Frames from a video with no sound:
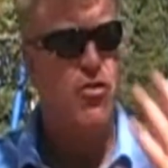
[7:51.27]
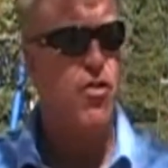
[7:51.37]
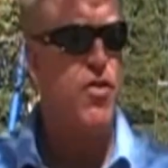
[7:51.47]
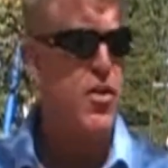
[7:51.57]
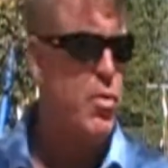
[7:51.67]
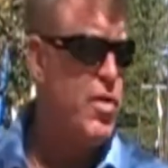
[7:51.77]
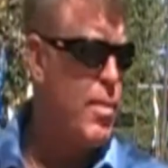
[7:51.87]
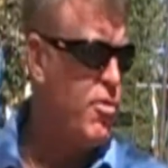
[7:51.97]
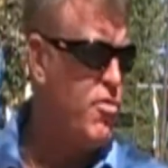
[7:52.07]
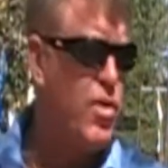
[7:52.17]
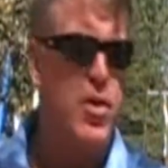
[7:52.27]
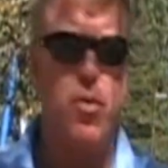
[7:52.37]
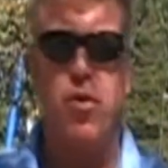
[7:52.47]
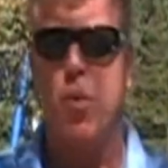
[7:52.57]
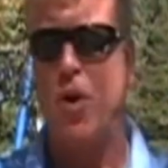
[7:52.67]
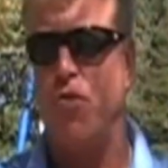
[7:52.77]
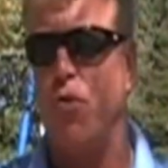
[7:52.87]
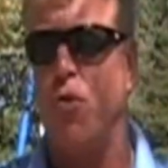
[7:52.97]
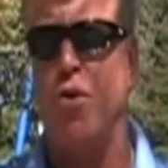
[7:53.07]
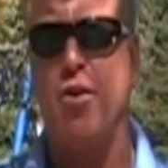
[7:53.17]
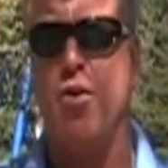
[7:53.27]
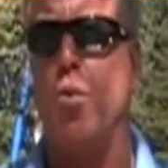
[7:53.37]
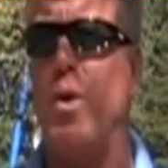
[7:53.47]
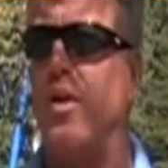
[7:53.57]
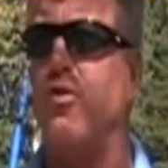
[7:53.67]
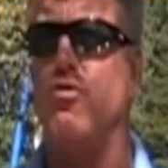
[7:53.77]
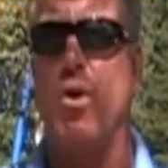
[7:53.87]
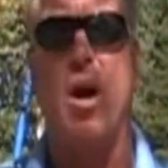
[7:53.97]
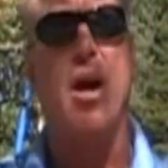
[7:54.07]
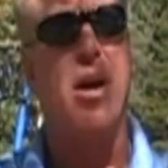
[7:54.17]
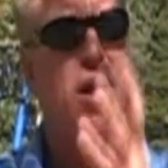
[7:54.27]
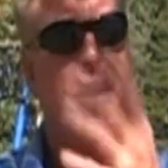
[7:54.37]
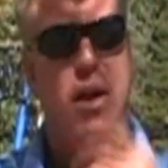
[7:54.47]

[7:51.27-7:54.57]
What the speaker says: Just as we demonstrated with the wetsuit earlier, wet or dry,